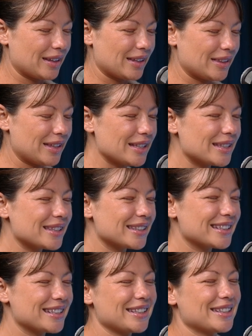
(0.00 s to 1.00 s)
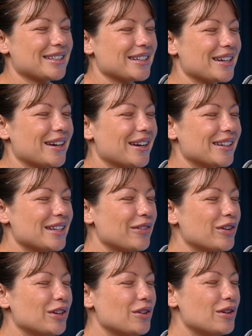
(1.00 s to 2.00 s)
this just
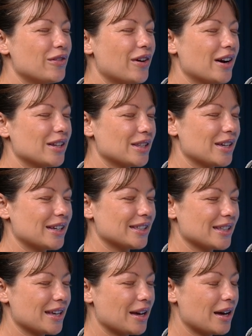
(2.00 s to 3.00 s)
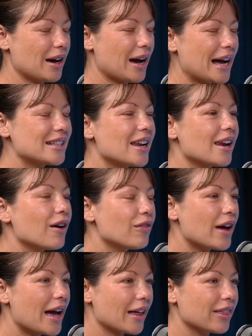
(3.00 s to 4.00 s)
different universe that has a love
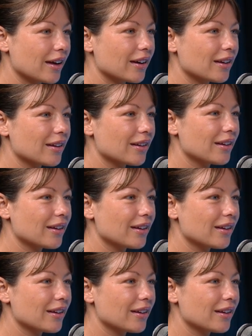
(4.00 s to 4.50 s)
ethic.